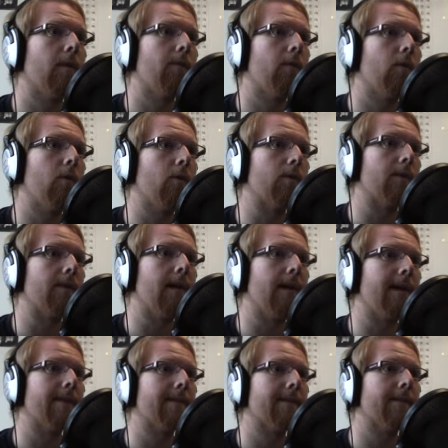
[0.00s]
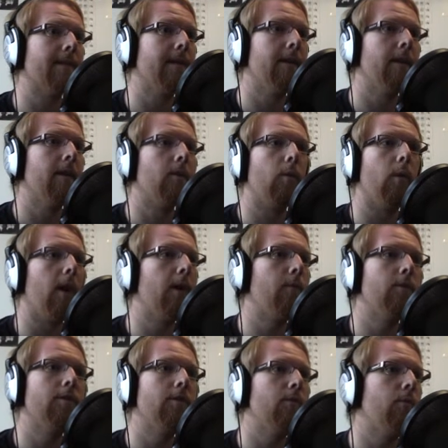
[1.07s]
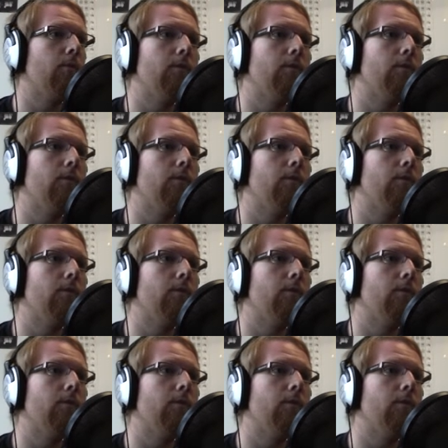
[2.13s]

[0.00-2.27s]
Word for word: Of course not. Why would you